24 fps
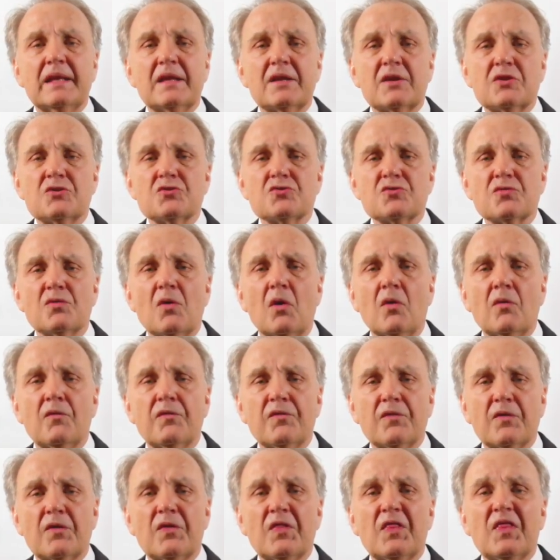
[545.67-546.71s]
control
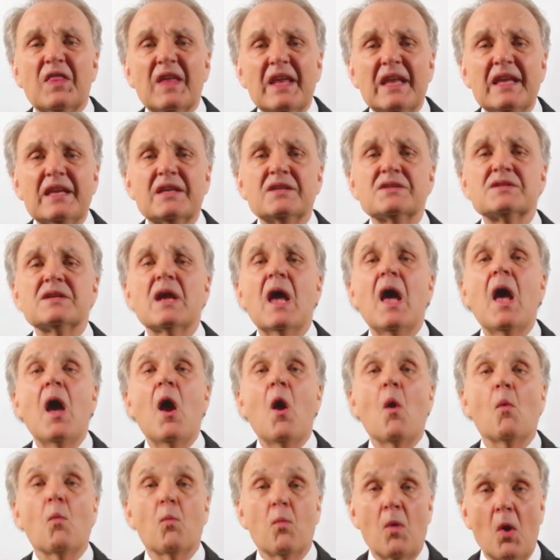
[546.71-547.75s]
for these
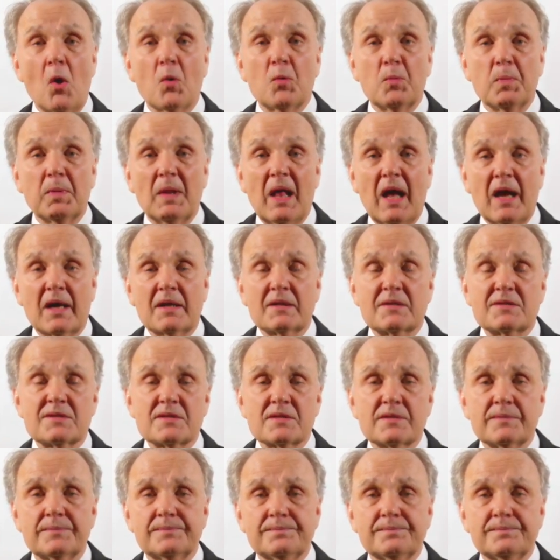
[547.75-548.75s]
roadblocks.